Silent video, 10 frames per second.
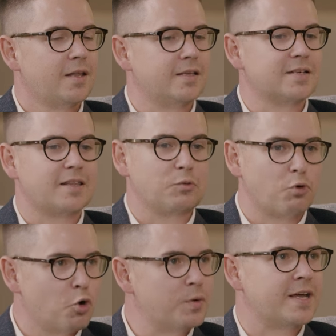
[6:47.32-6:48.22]
There's nothing
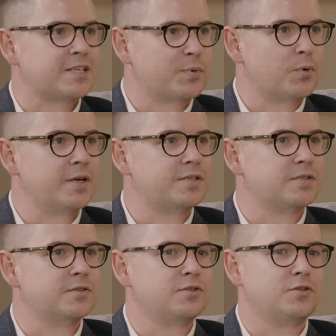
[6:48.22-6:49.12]
wrong with
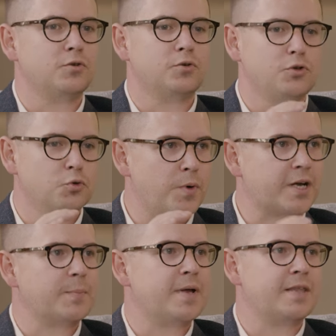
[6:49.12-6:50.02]
aspirations. You
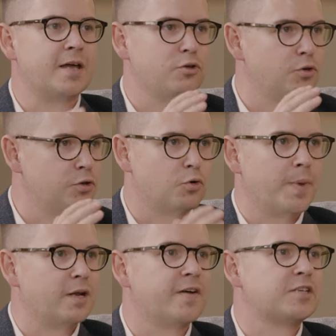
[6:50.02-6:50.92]
recommend that. You're a
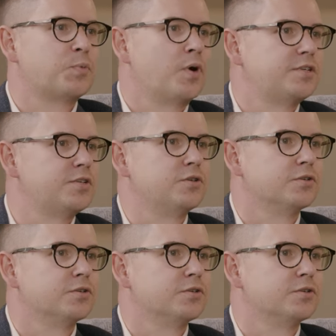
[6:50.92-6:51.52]
man of aspiration